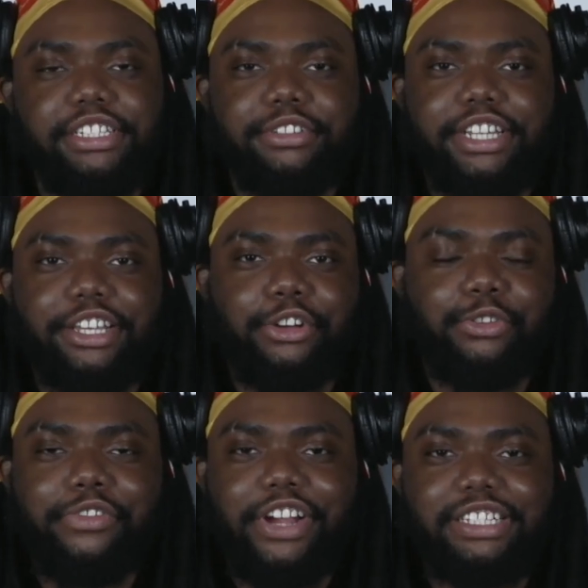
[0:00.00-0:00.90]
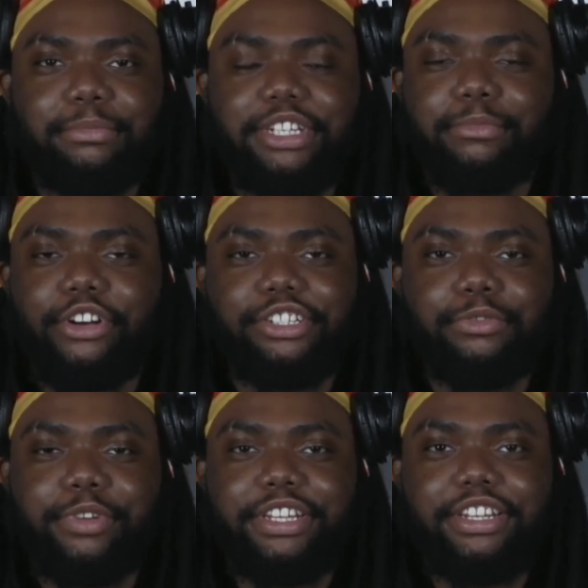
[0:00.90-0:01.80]
it was like, yo, whoever has the best bars, you
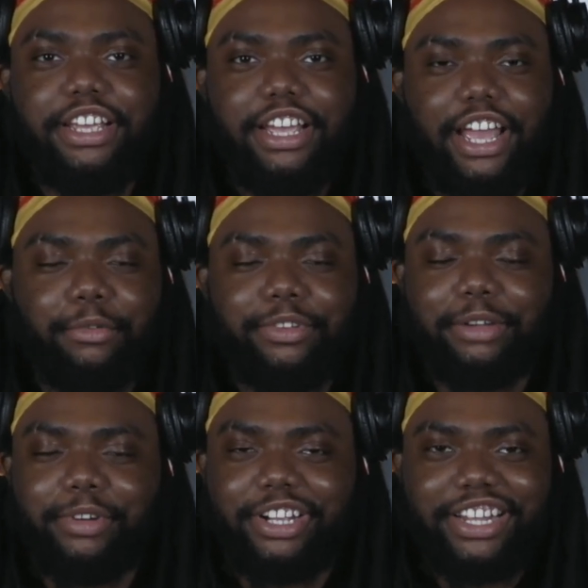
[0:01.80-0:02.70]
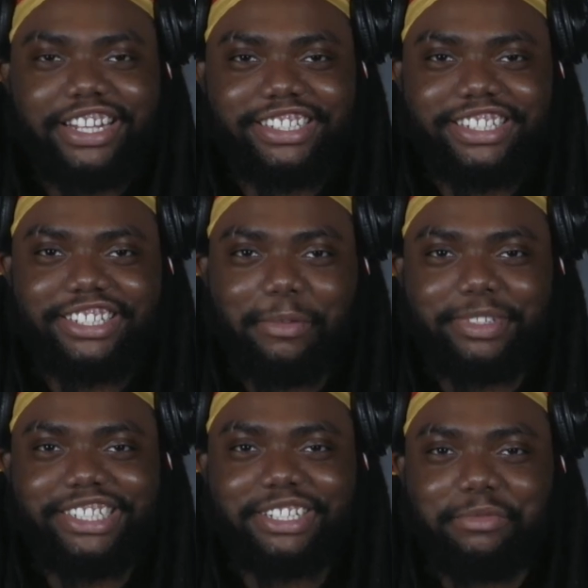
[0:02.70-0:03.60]
win. And we were like, we're gonna enter this
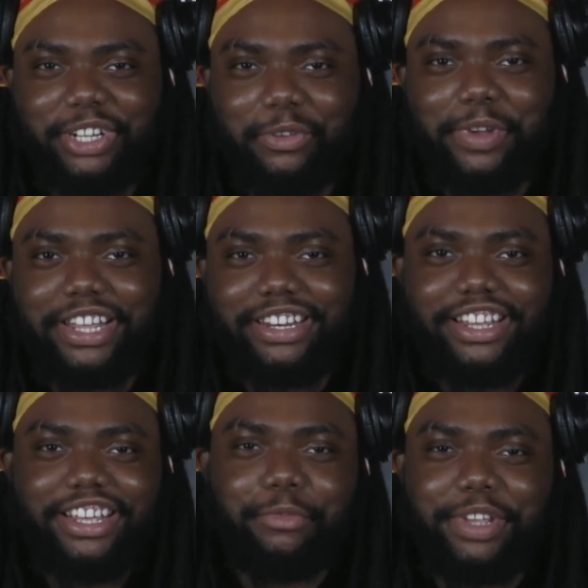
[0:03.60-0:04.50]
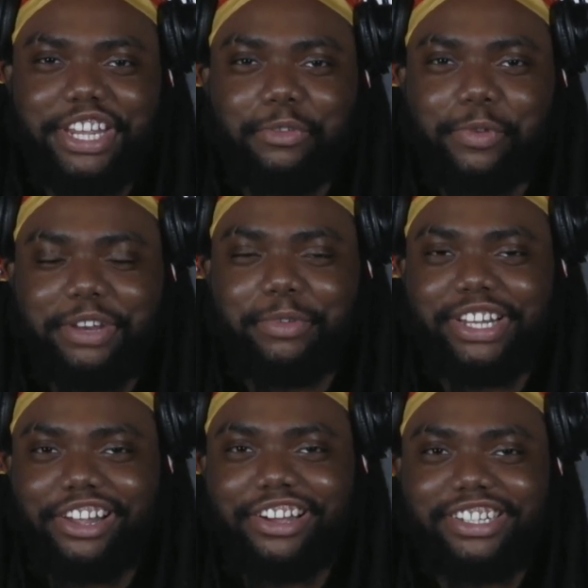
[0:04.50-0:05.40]
competition, we're gonna win. We didn't win, we
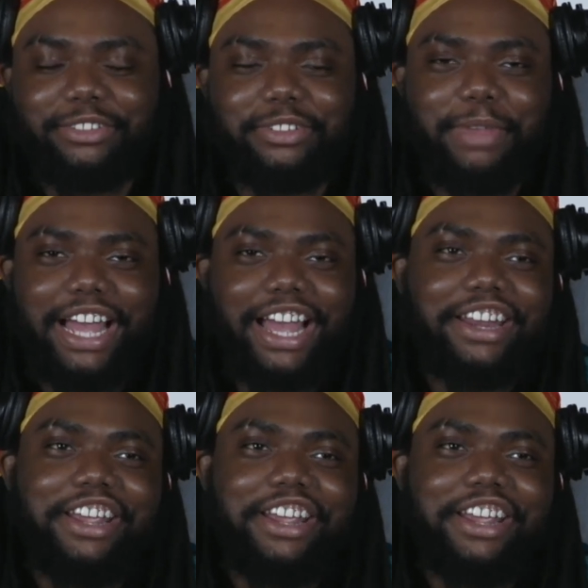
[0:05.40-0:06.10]
lost, it was bad.